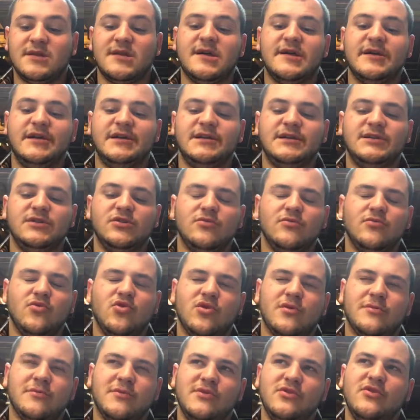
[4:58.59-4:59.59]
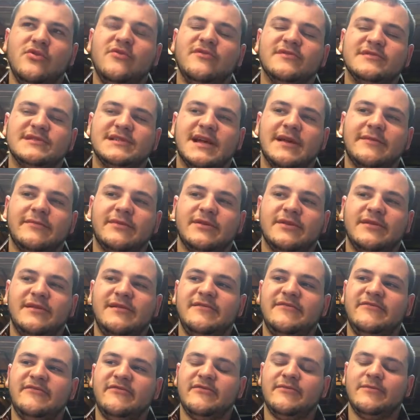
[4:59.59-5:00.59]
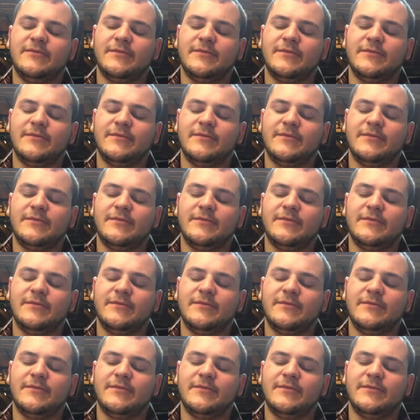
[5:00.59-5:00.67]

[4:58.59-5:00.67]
allow you to do more maneuvers, I believe.